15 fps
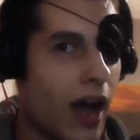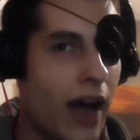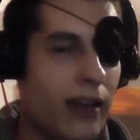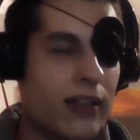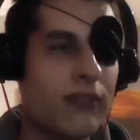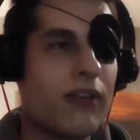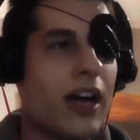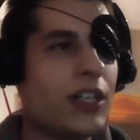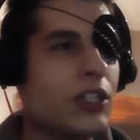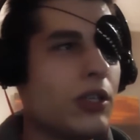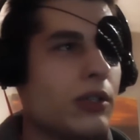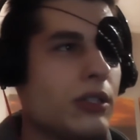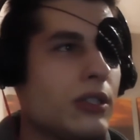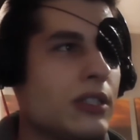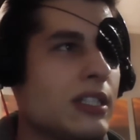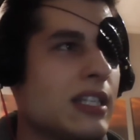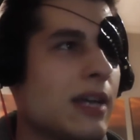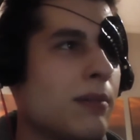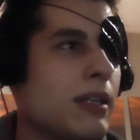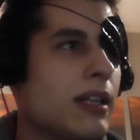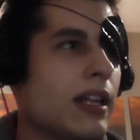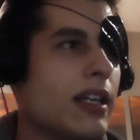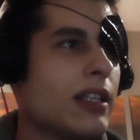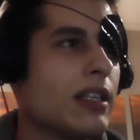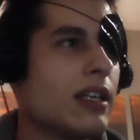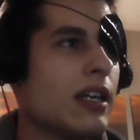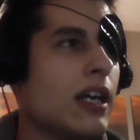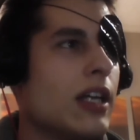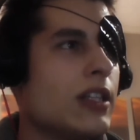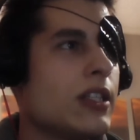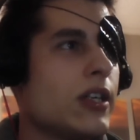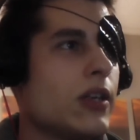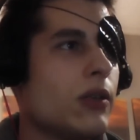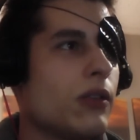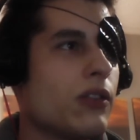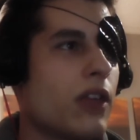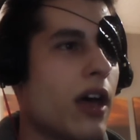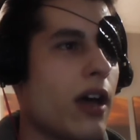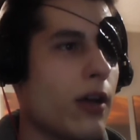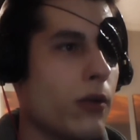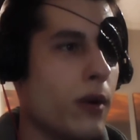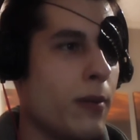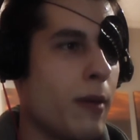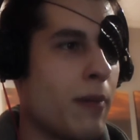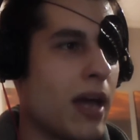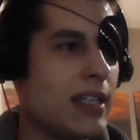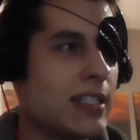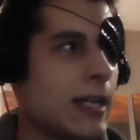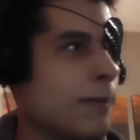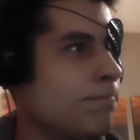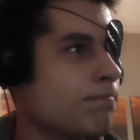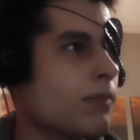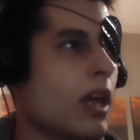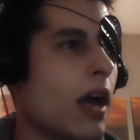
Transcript: I'd invite you to send me the link to the creepypasta.